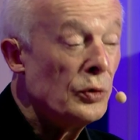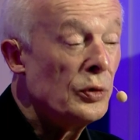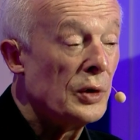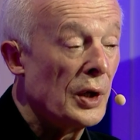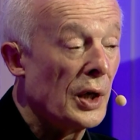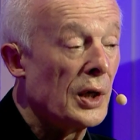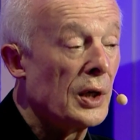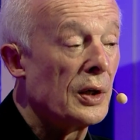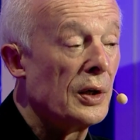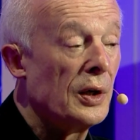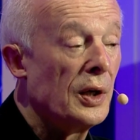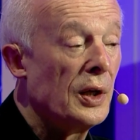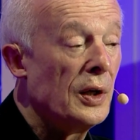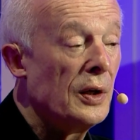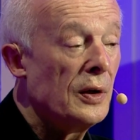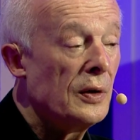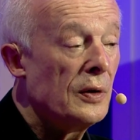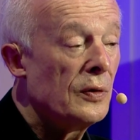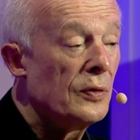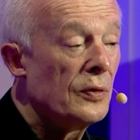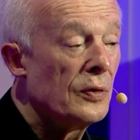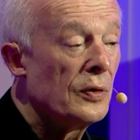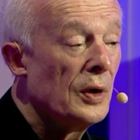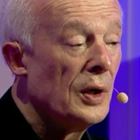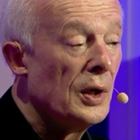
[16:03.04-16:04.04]
and new
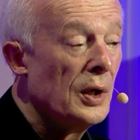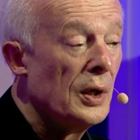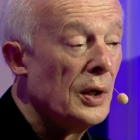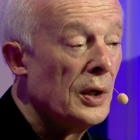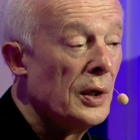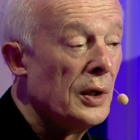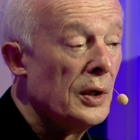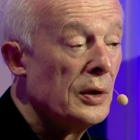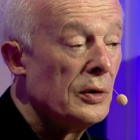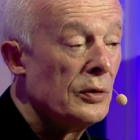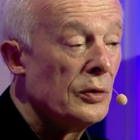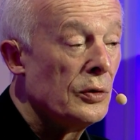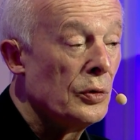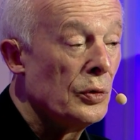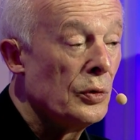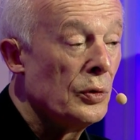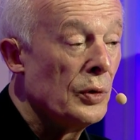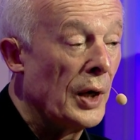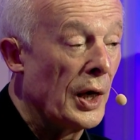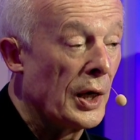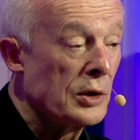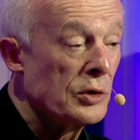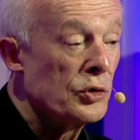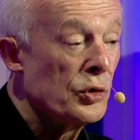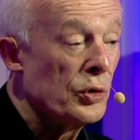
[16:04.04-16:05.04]
techniques
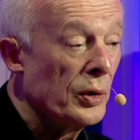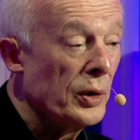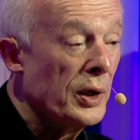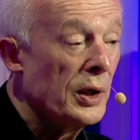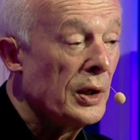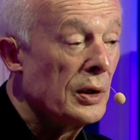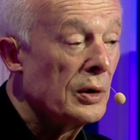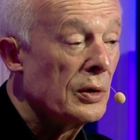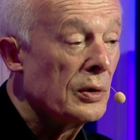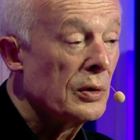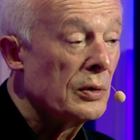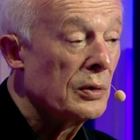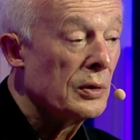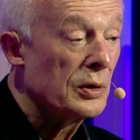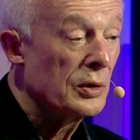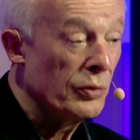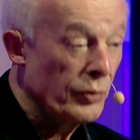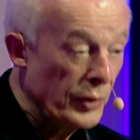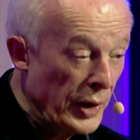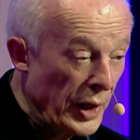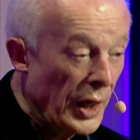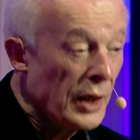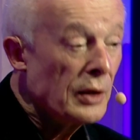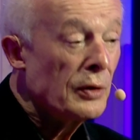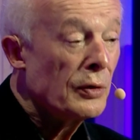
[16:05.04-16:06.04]
to actually
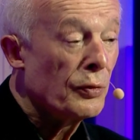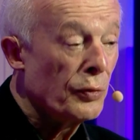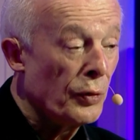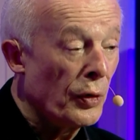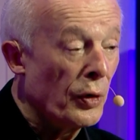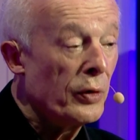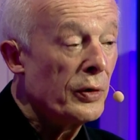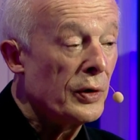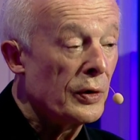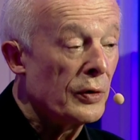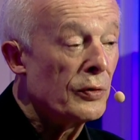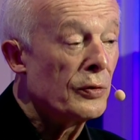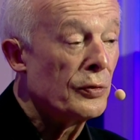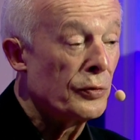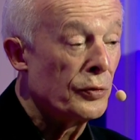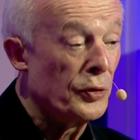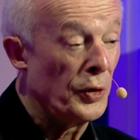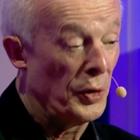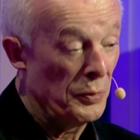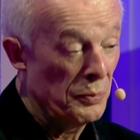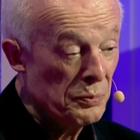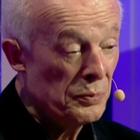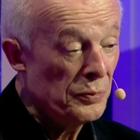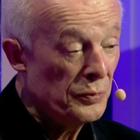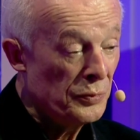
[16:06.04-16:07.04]
create forests
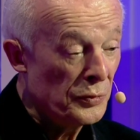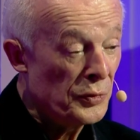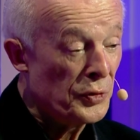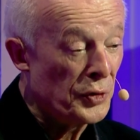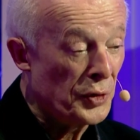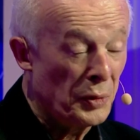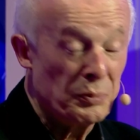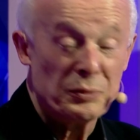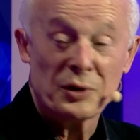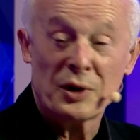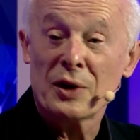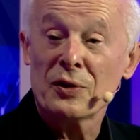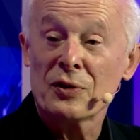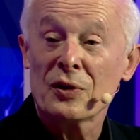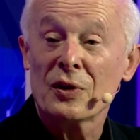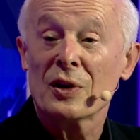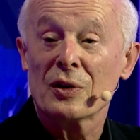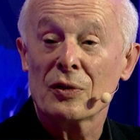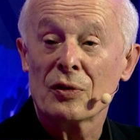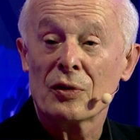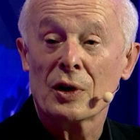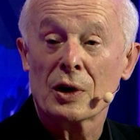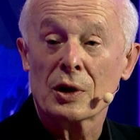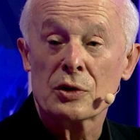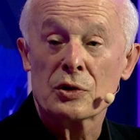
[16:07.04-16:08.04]
from
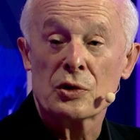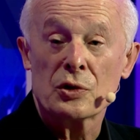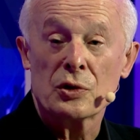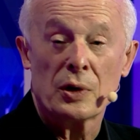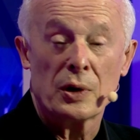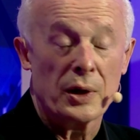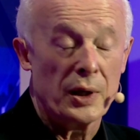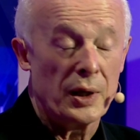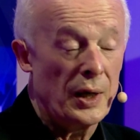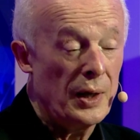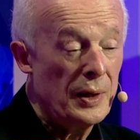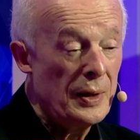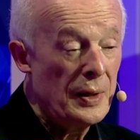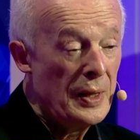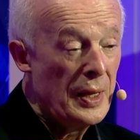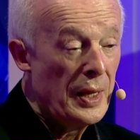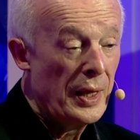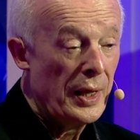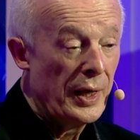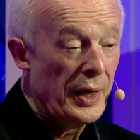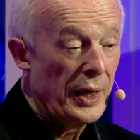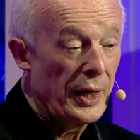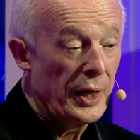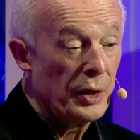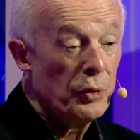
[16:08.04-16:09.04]
deserts, actually. Yeah?
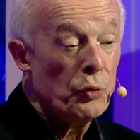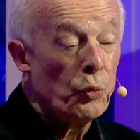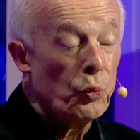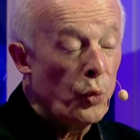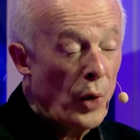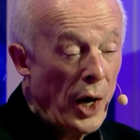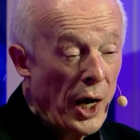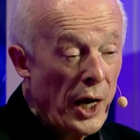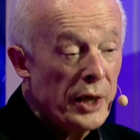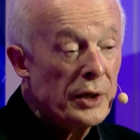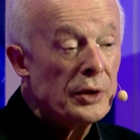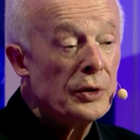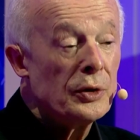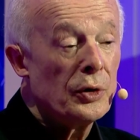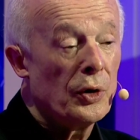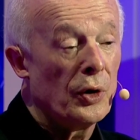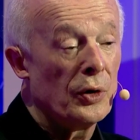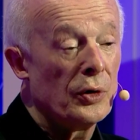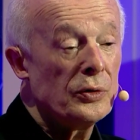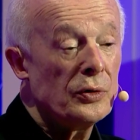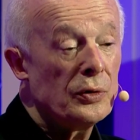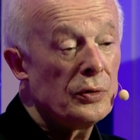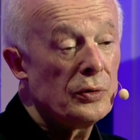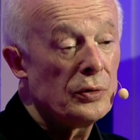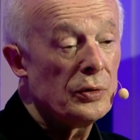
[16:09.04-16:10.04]
And why
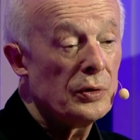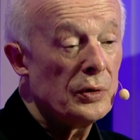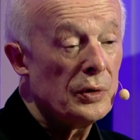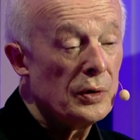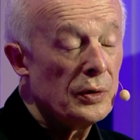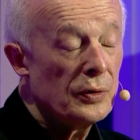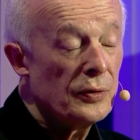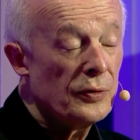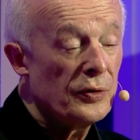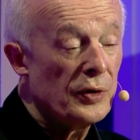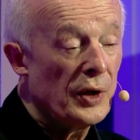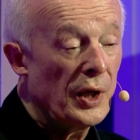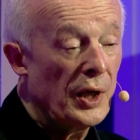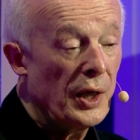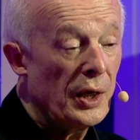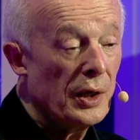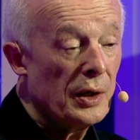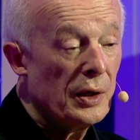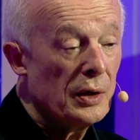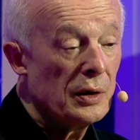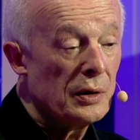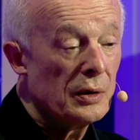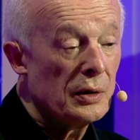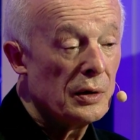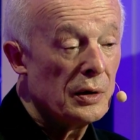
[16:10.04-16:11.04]
not
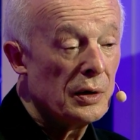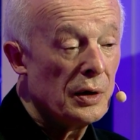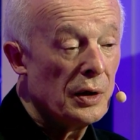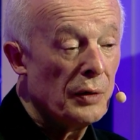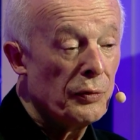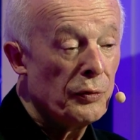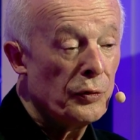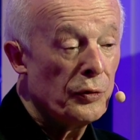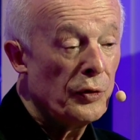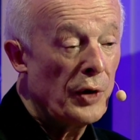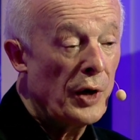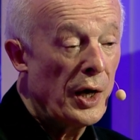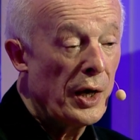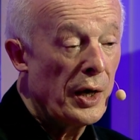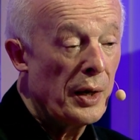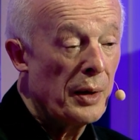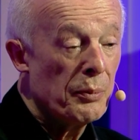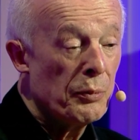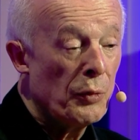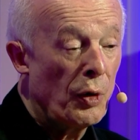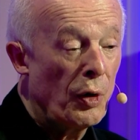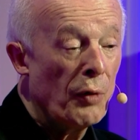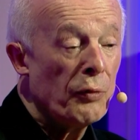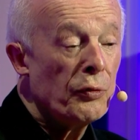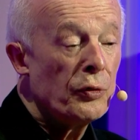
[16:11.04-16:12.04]
saying, if
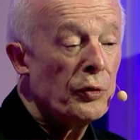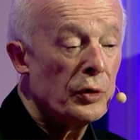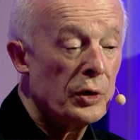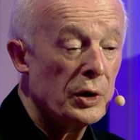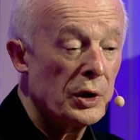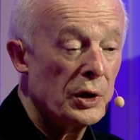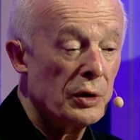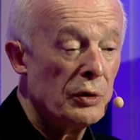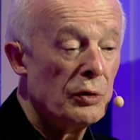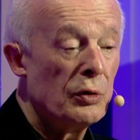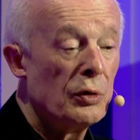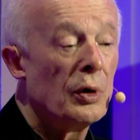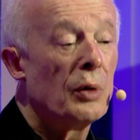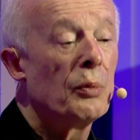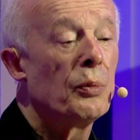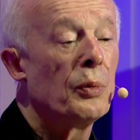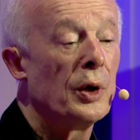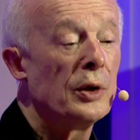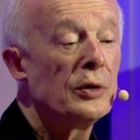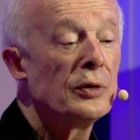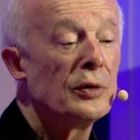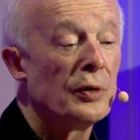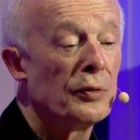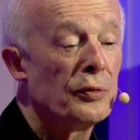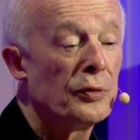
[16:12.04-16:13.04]
I'm offering you
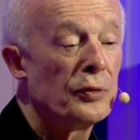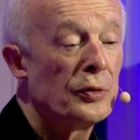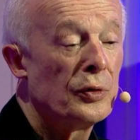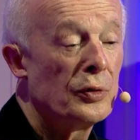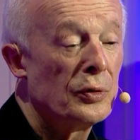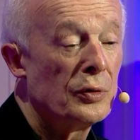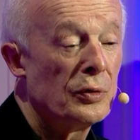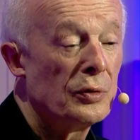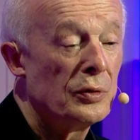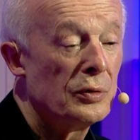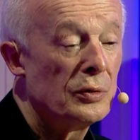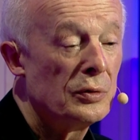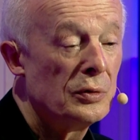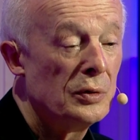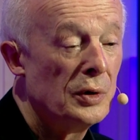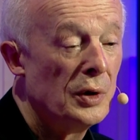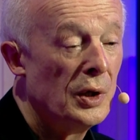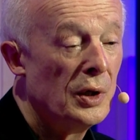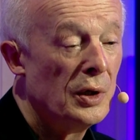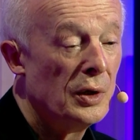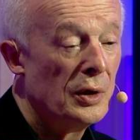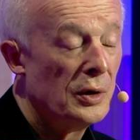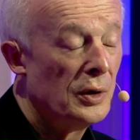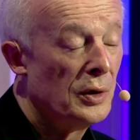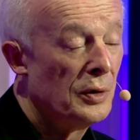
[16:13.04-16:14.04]
a
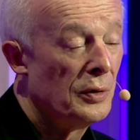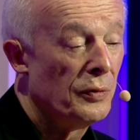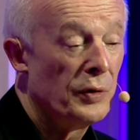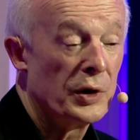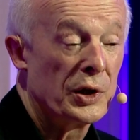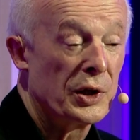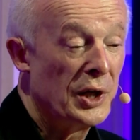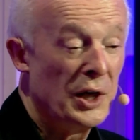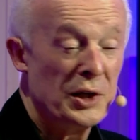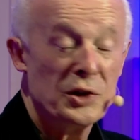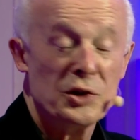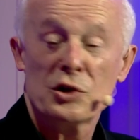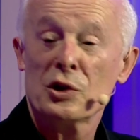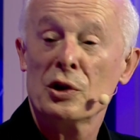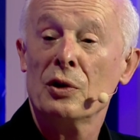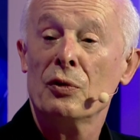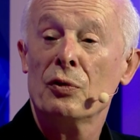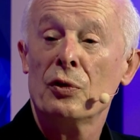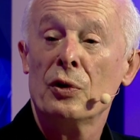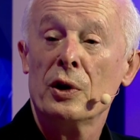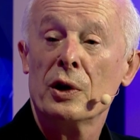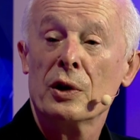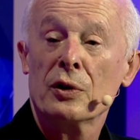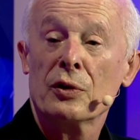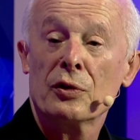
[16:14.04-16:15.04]
wonderful
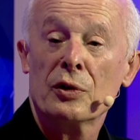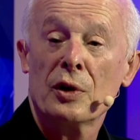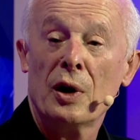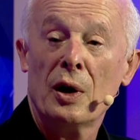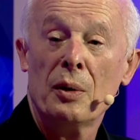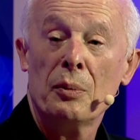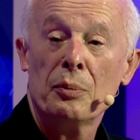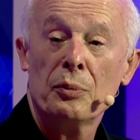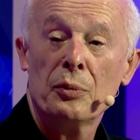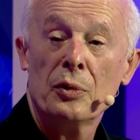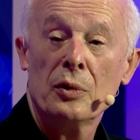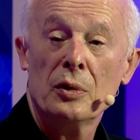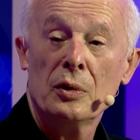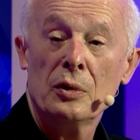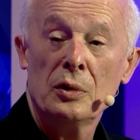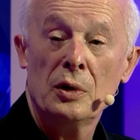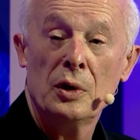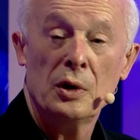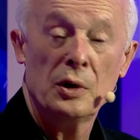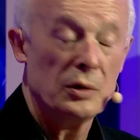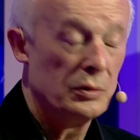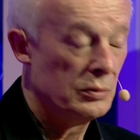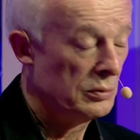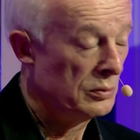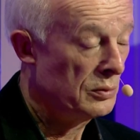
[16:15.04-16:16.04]
vacation, for
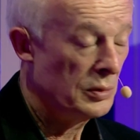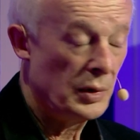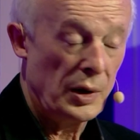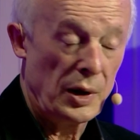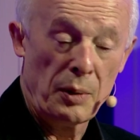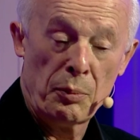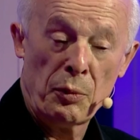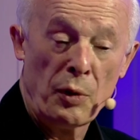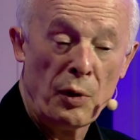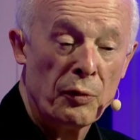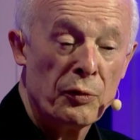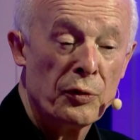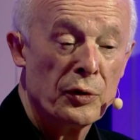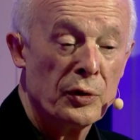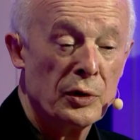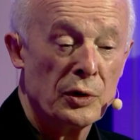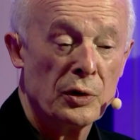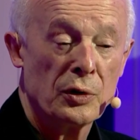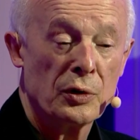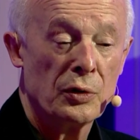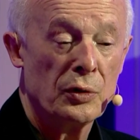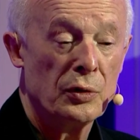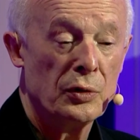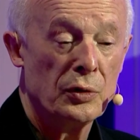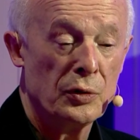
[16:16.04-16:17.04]
example, I'm
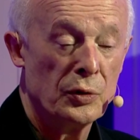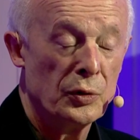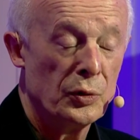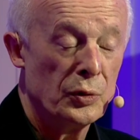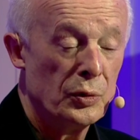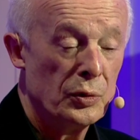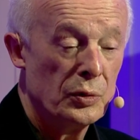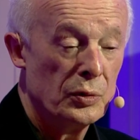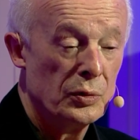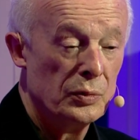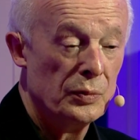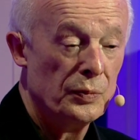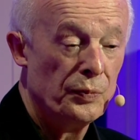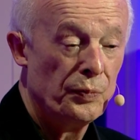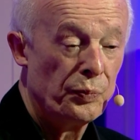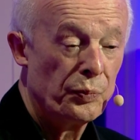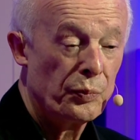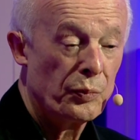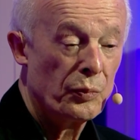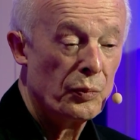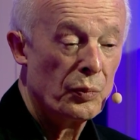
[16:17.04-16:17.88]
offering you